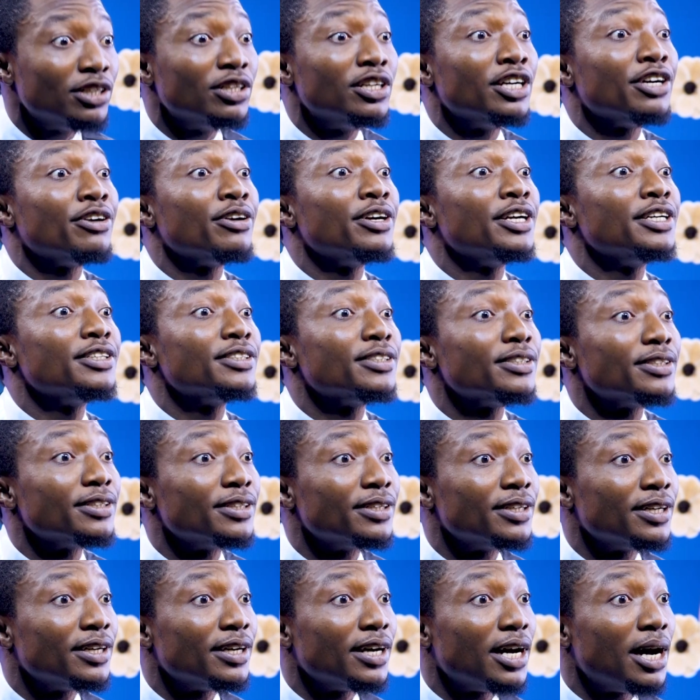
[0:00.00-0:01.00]
you the Chris?
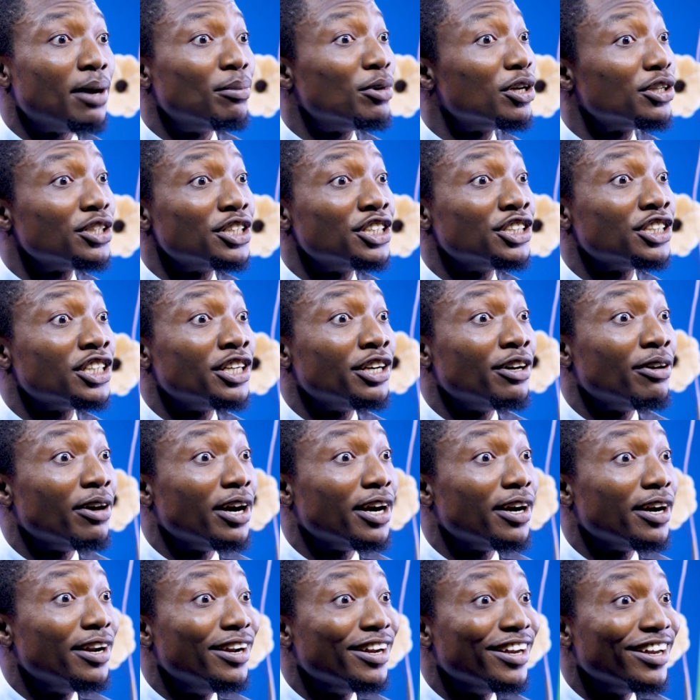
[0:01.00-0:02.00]
I'm not a general,
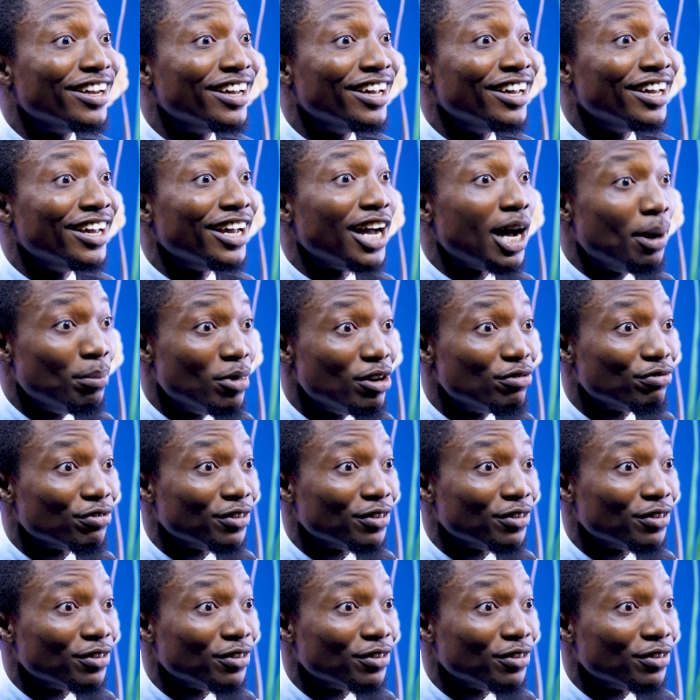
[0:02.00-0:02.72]
I'm a